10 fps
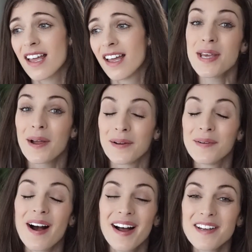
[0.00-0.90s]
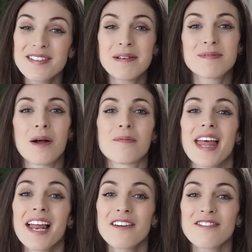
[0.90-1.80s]
So I've teamed up with
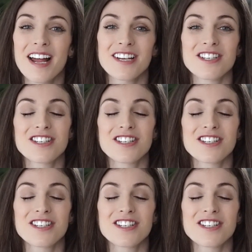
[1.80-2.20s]
HelloFresh